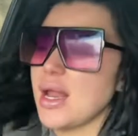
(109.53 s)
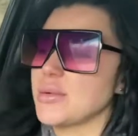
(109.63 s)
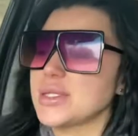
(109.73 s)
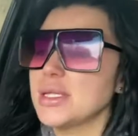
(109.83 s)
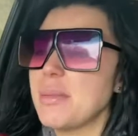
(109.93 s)
I
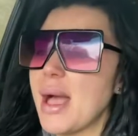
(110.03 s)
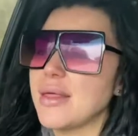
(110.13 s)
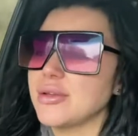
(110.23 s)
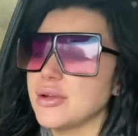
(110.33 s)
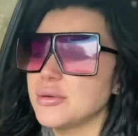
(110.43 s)
was in the
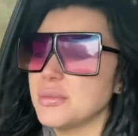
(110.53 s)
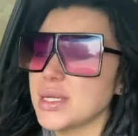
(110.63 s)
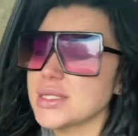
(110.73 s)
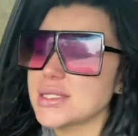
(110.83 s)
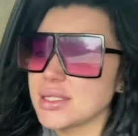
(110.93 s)
bathroom,
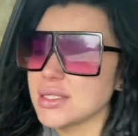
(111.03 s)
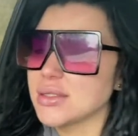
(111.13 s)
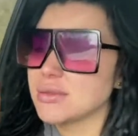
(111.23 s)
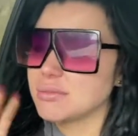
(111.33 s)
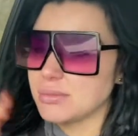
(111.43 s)
but it's
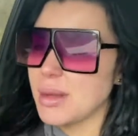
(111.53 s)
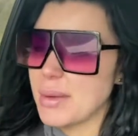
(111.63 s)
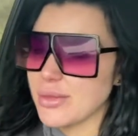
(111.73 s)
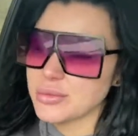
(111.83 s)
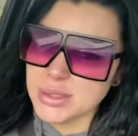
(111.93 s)
still, my
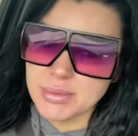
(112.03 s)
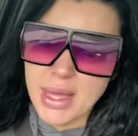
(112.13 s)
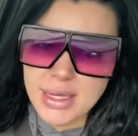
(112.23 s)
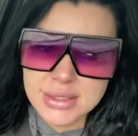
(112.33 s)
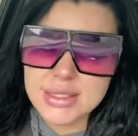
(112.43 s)
bathroom is black.